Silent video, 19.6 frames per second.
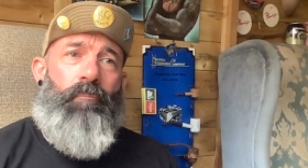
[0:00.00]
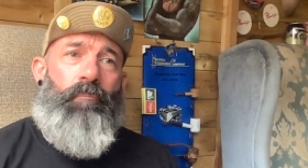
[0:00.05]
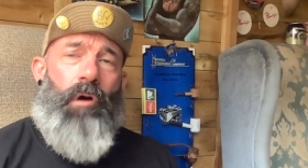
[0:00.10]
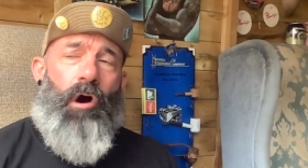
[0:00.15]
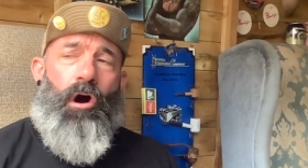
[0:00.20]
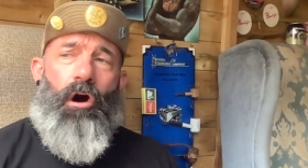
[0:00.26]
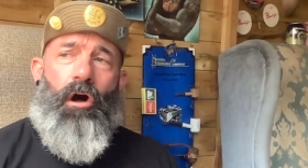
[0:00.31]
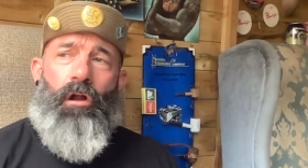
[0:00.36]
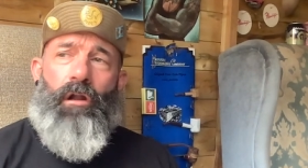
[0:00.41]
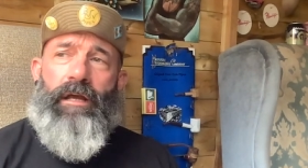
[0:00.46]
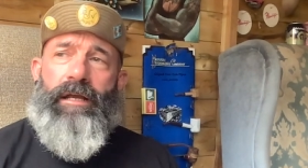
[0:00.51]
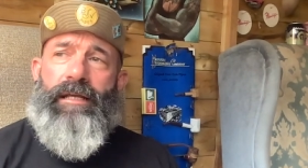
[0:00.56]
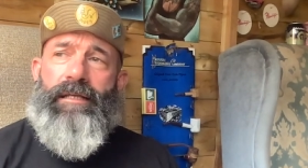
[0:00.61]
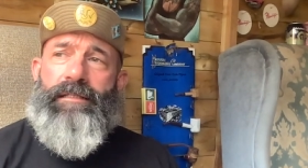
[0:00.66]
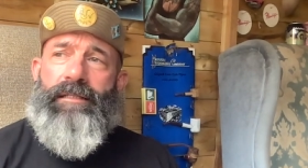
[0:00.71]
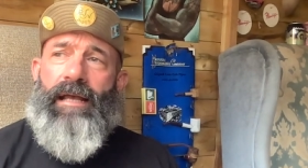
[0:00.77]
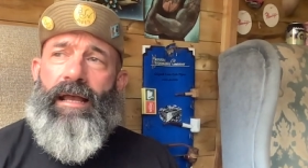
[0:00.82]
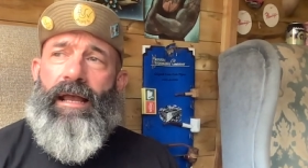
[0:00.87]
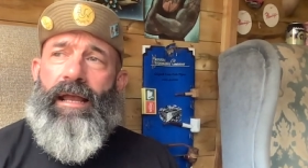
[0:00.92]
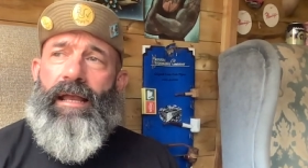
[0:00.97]
Paul
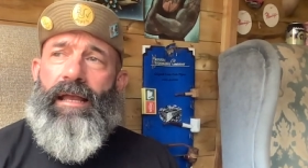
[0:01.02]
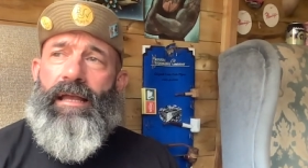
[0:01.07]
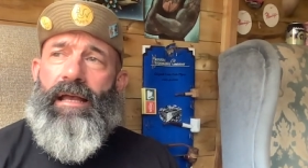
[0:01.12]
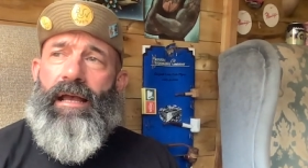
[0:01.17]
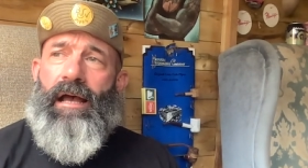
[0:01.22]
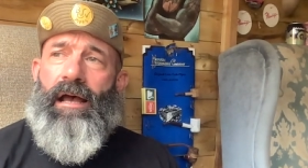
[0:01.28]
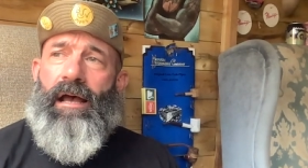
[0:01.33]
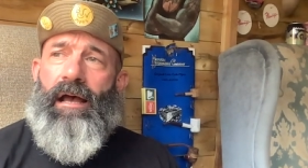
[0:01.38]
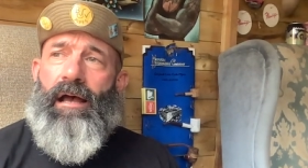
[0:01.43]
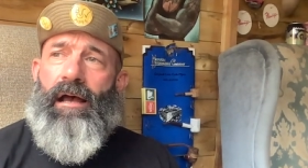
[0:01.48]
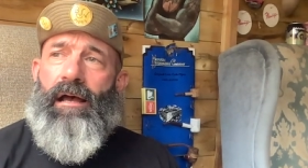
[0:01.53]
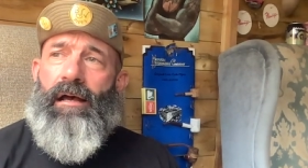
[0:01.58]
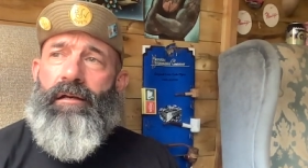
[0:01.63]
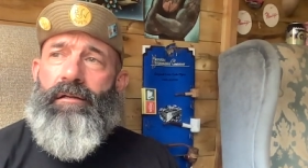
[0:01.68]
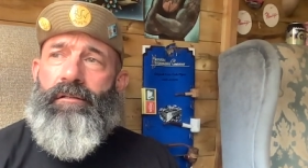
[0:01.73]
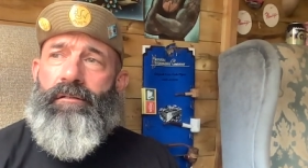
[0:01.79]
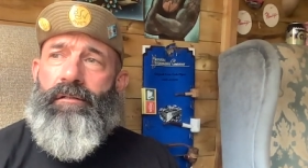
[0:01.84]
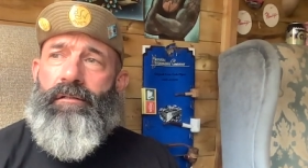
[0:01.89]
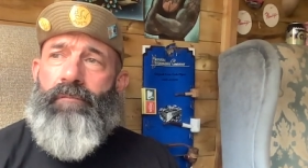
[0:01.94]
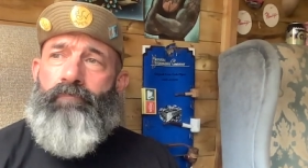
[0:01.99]
is a uh,
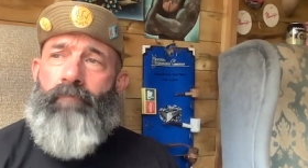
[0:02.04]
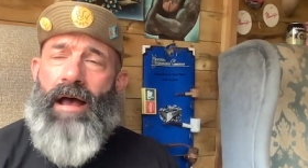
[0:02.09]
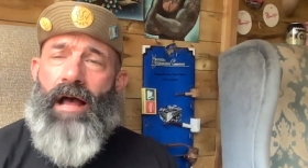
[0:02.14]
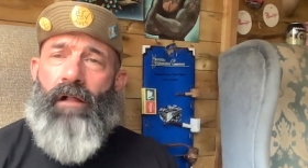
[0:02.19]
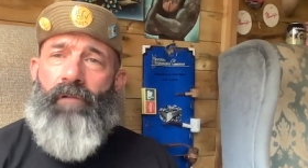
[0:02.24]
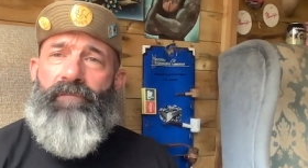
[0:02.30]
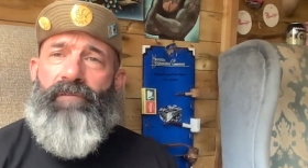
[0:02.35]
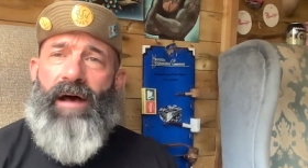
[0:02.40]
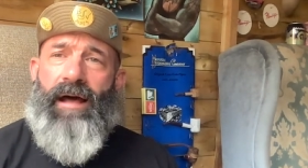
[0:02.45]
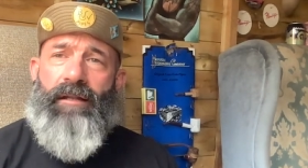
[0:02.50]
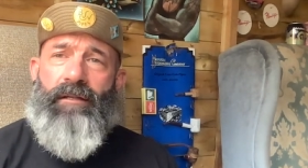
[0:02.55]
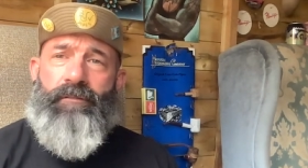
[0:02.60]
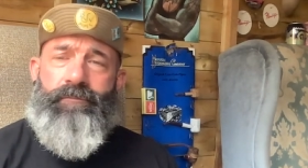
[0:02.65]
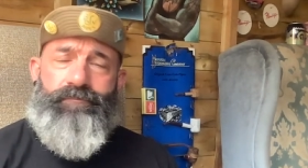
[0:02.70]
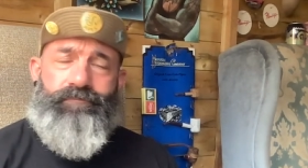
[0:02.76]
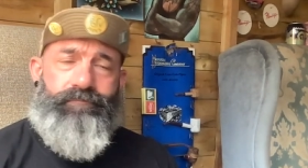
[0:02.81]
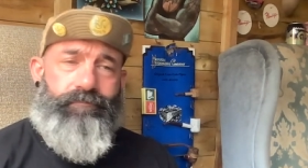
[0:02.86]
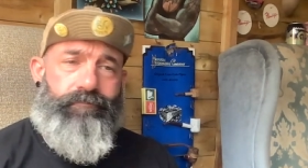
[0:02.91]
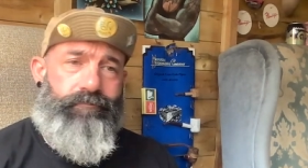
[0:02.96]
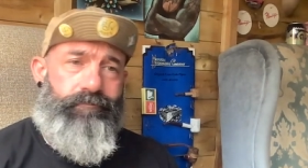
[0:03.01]
metal fan
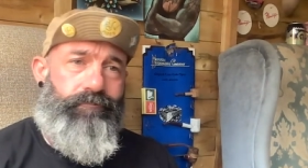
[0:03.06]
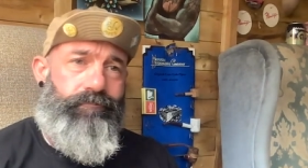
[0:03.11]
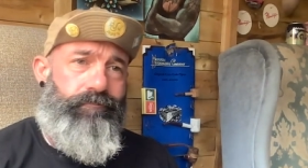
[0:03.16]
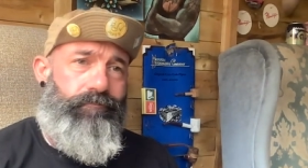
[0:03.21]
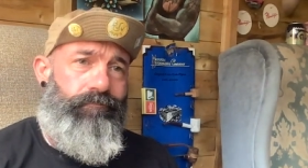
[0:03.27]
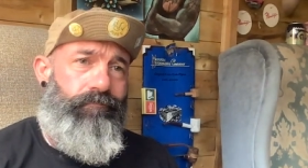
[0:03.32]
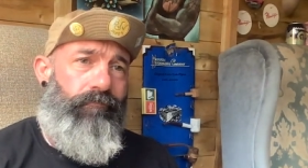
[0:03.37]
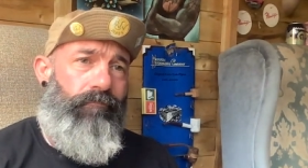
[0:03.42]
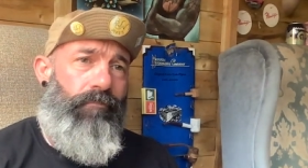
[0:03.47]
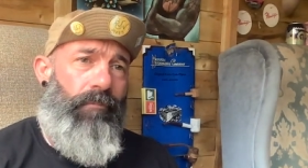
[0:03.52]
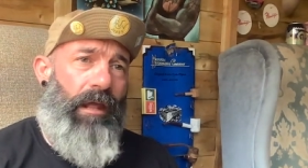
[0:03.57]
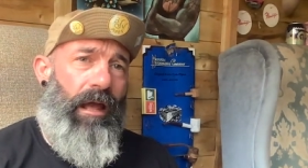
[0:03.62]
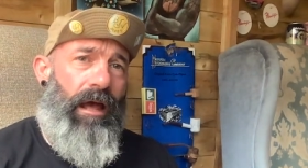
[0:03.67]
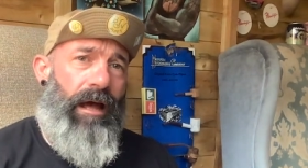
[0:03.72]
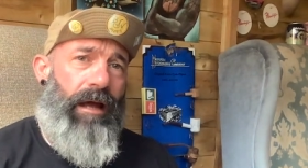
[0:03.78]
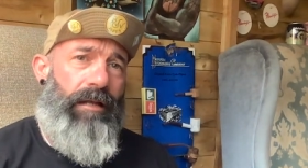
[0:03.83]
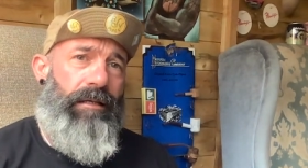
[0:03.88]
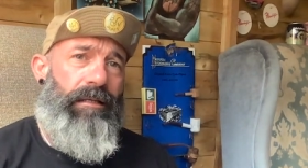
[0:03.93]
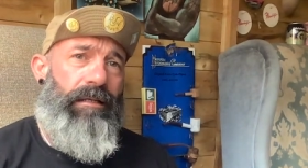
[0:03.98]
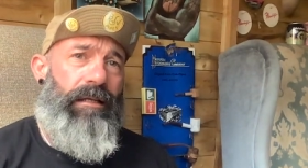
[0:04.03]

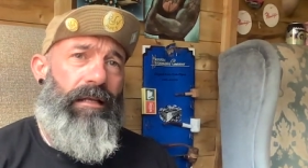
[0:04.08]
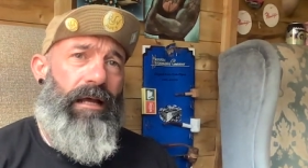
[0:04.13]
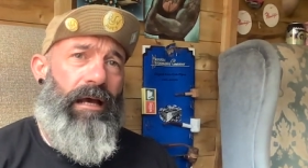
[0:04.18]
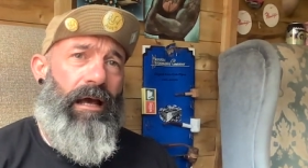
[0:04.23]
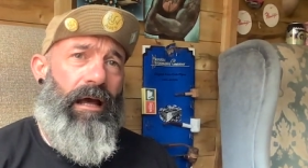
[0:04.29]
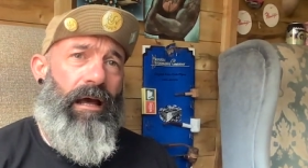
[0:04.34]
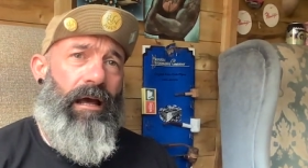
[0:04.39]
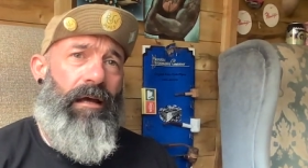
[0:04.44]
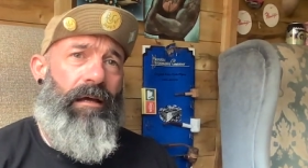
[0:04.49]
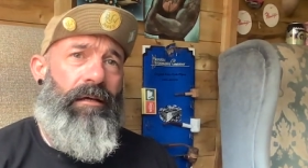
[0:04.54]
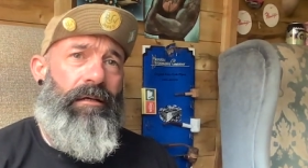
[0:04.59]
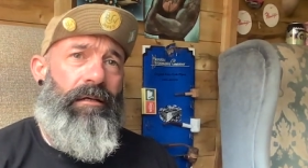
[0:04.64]
and uh,